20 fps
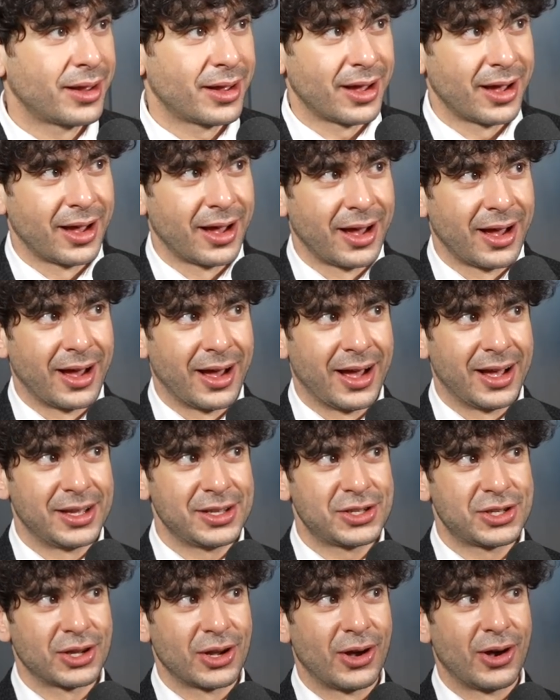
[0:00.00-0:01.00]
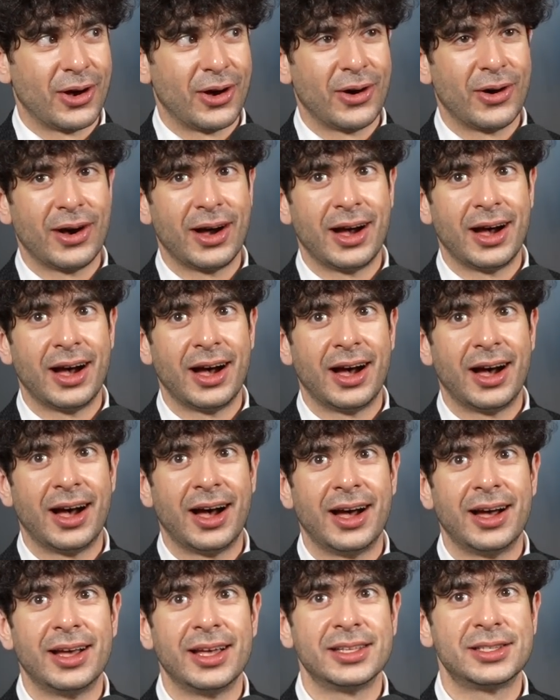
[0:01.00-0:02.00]
Uh, so
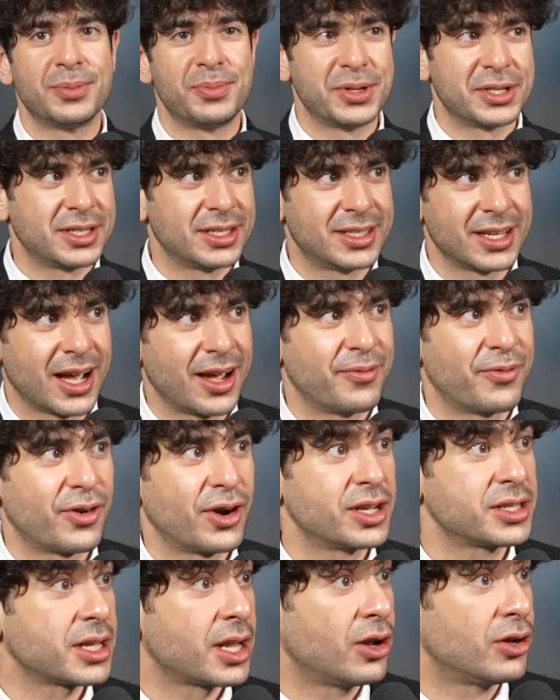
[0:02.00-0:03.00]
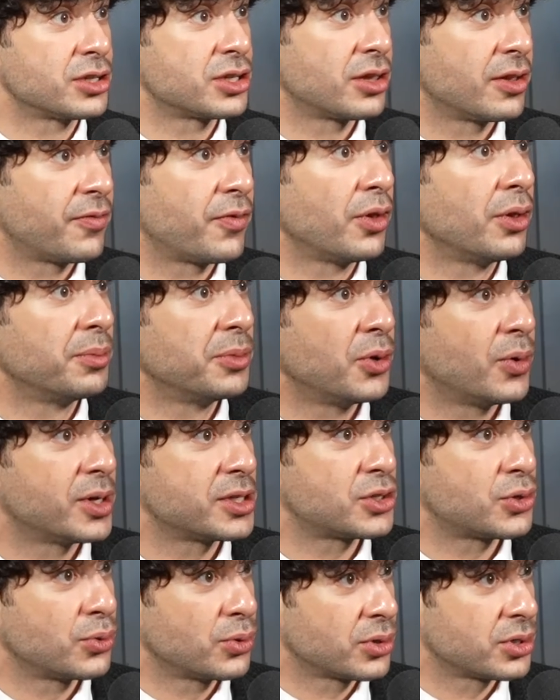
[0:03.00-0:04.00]
uh, it's a busy time for us, and also the Fulham U
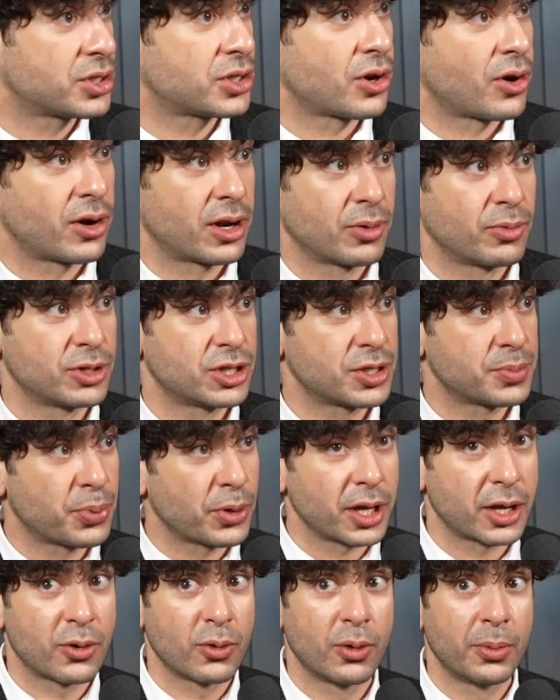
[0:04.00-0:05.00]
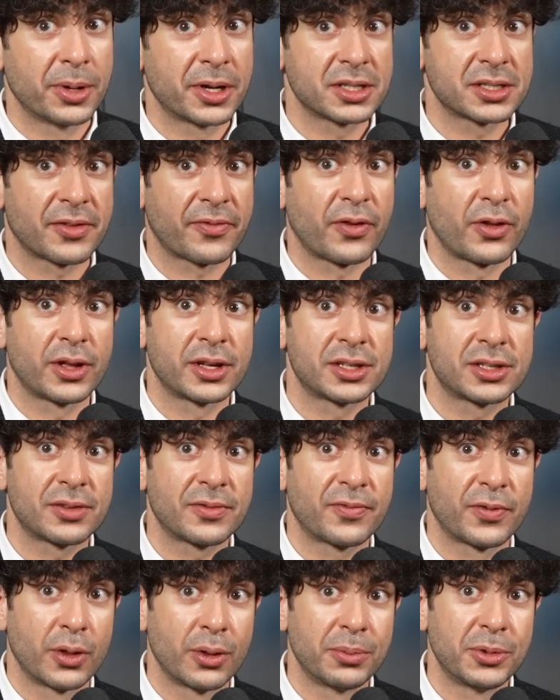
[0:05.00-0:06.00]
S tour is starting, which is pretty cool because the
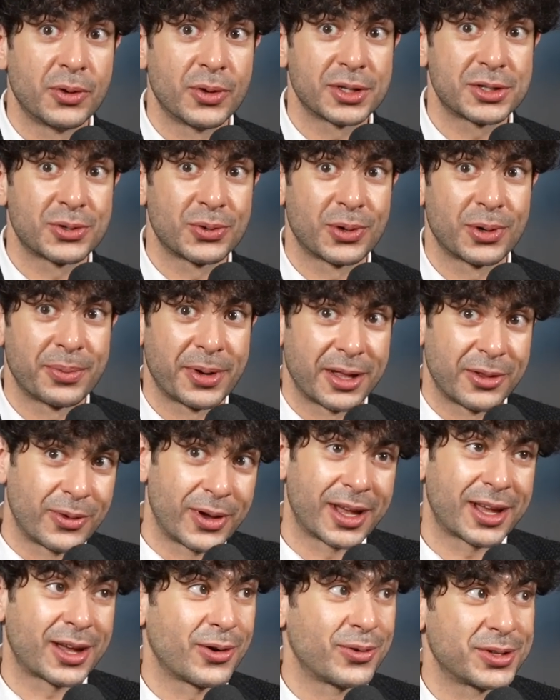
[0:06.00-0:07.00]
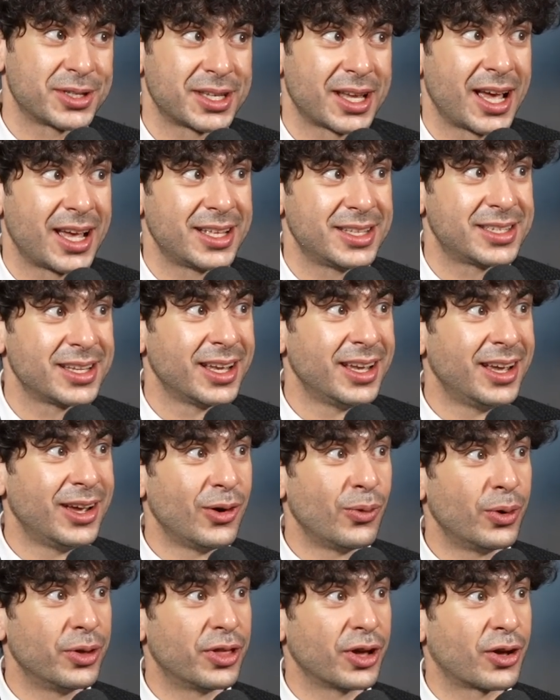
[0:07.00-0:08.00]
Fulham U S tour, by the way, coincides
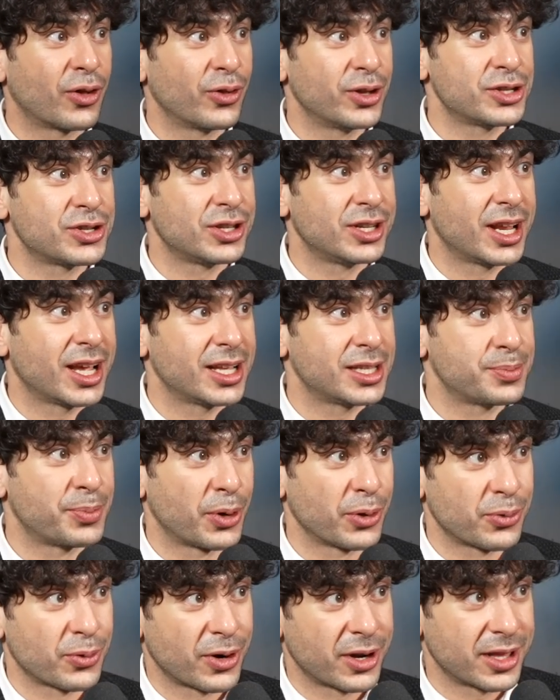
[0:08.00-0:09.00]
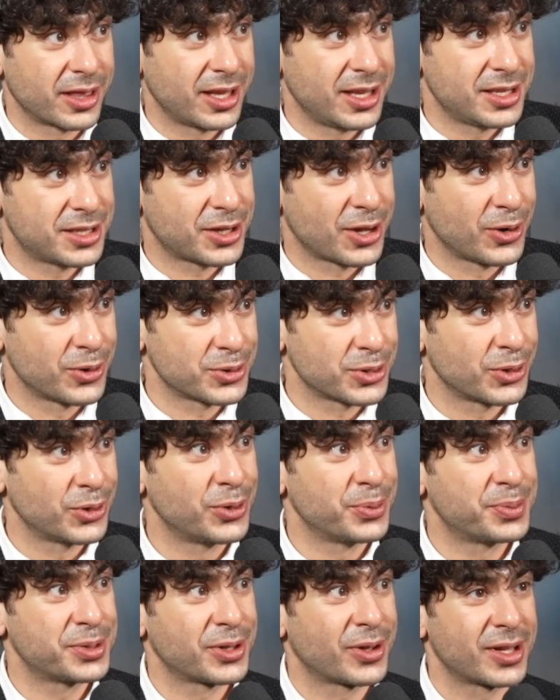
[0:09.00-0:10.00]
with the Collision dates, both running the East Coast
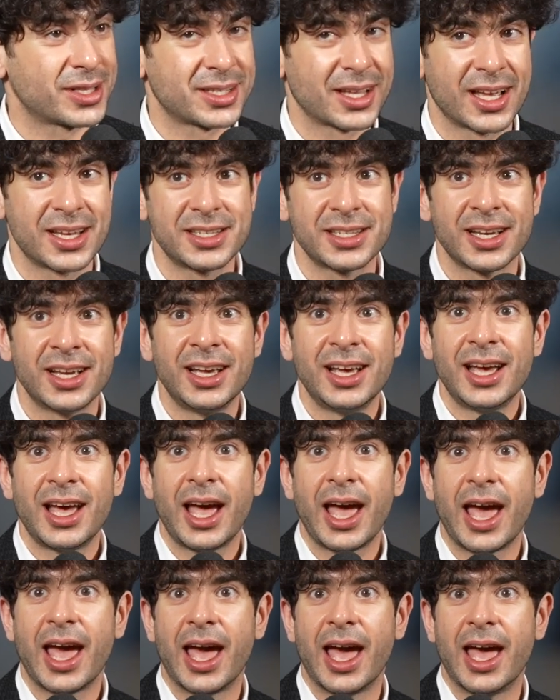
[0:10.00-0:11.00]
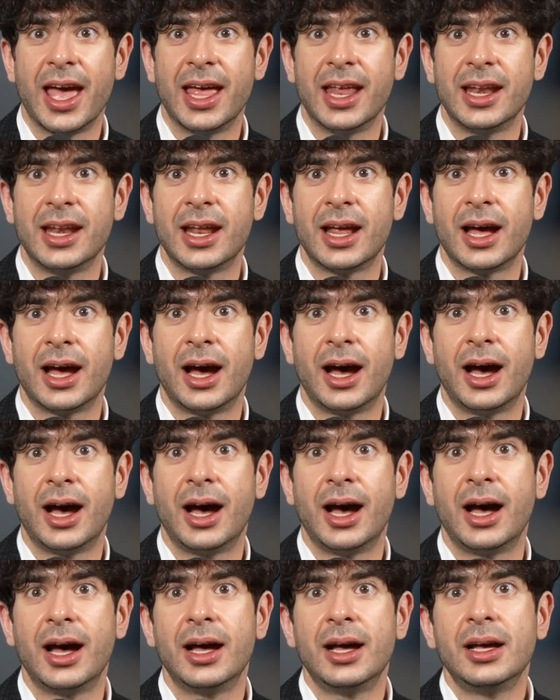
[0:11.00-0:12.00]
loop, so that's nice. And
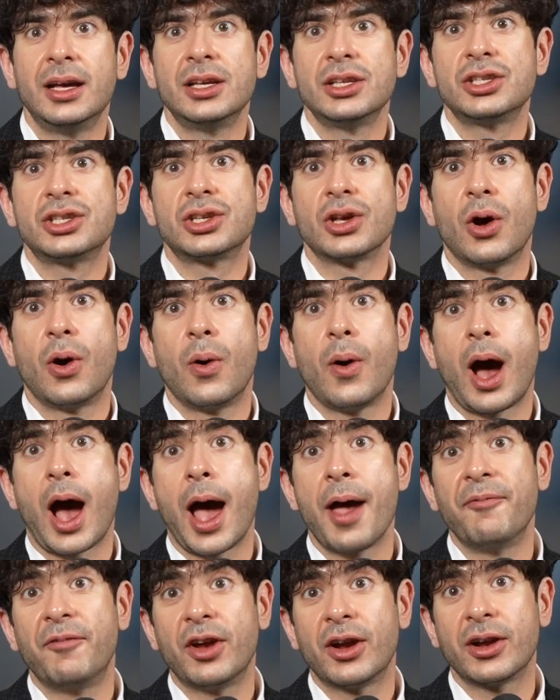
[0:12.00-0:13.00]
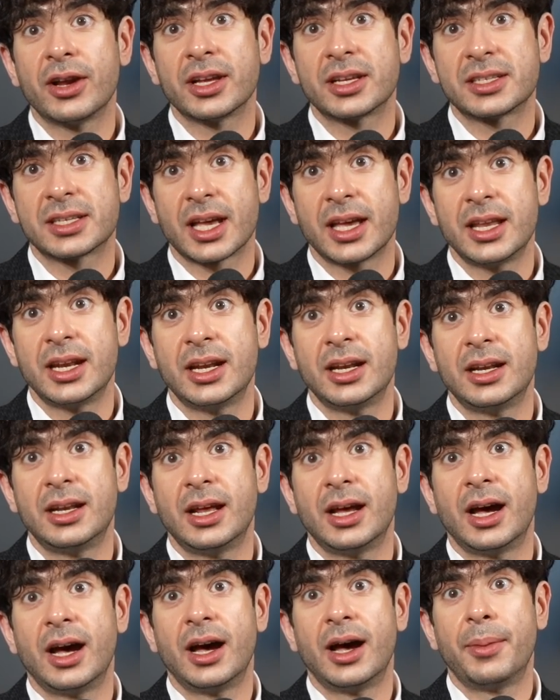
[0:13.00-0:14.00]
uh, so I'm very excited uh,
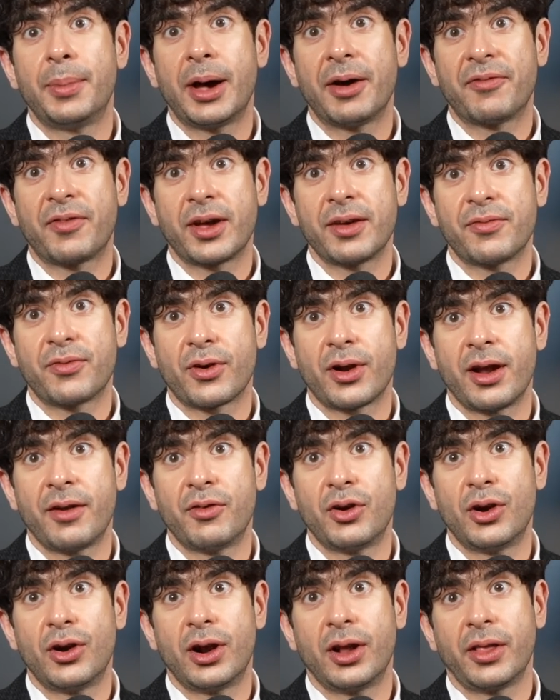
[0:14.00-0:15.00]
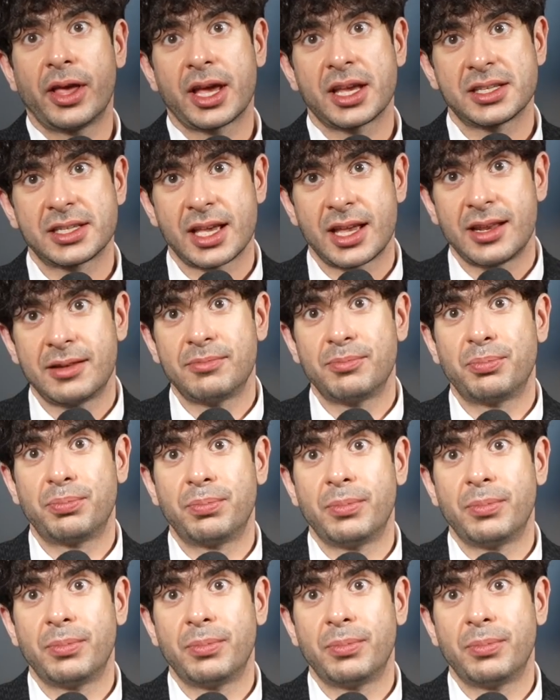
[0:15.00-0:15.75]
about Fight Forever. Like I said,